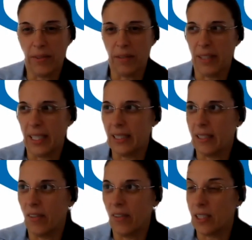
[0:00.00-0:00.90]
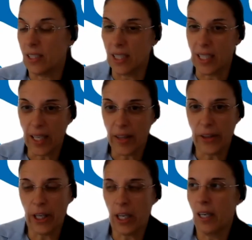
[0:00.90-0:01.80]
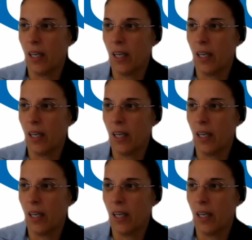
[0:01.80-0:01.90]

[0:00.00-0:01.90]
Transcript: we write grant together,